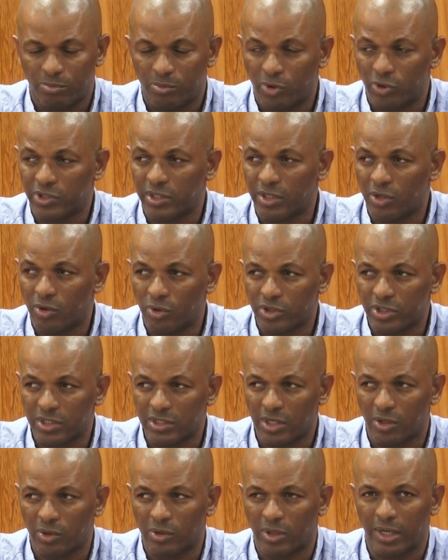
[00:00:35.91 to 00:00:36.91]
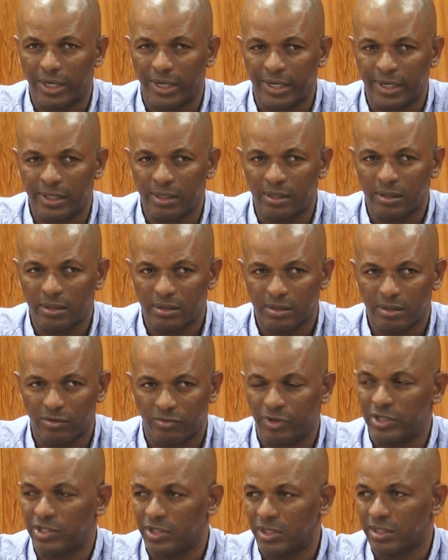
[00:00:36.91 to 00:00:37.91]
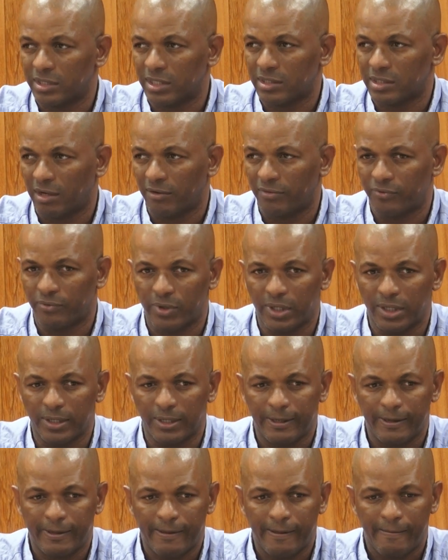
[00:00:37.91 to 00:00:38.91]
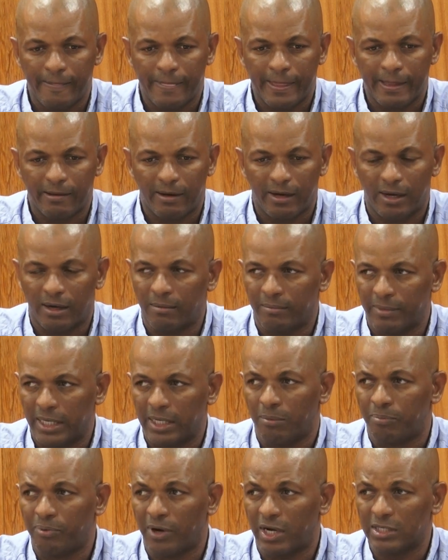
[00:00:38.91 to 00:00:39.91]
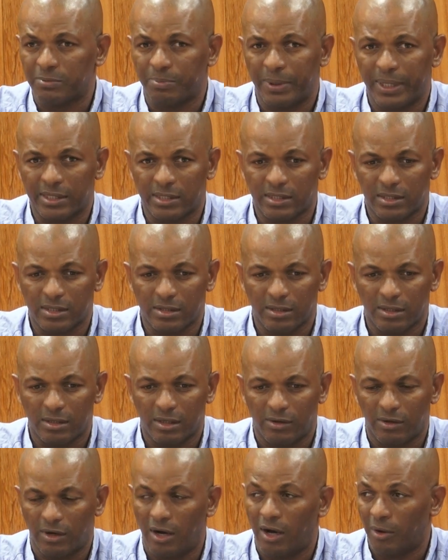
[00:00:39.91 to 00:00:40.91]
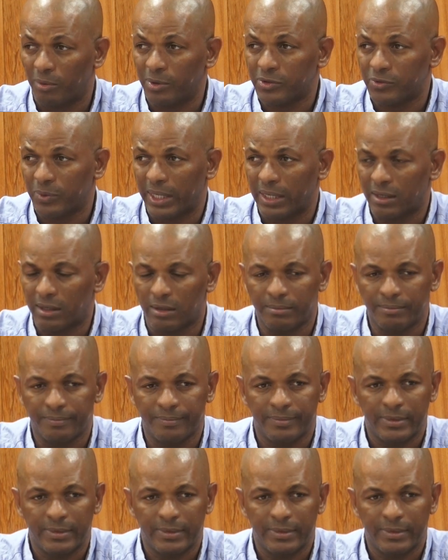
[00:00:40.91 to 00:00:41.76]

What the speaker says: most of the coaches outline, the region is a tough one. Medal prospects are always welcome.